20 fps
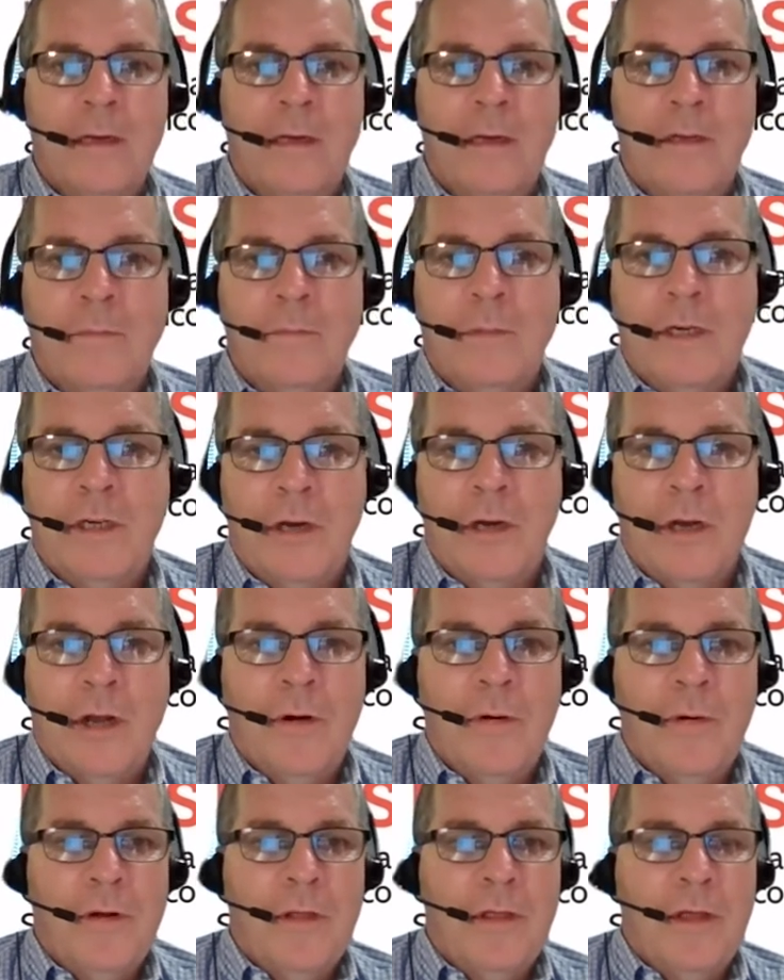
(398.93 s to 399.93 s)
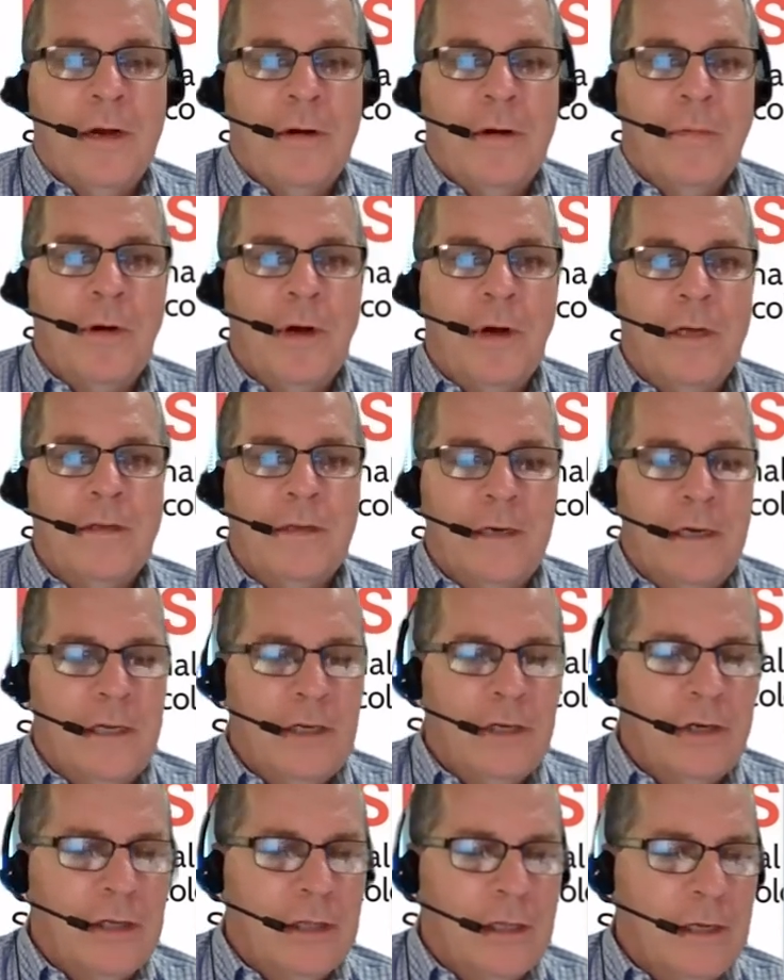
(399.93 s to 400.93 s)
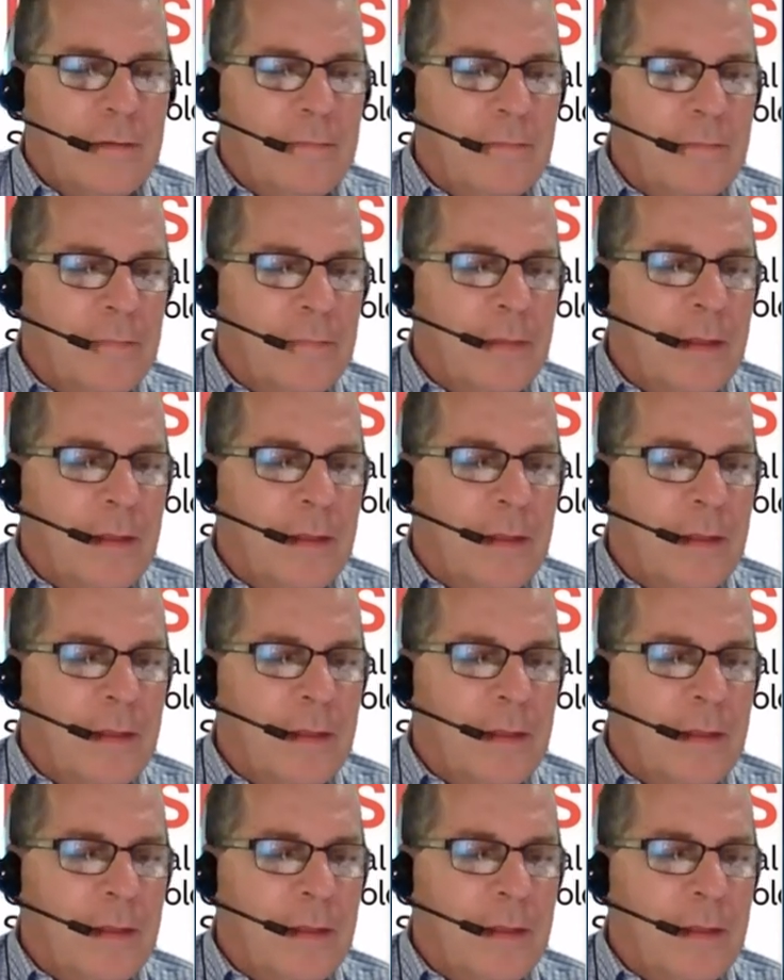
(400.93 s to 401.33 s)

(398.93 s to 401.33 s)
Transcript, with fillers: is much lower than it was initially.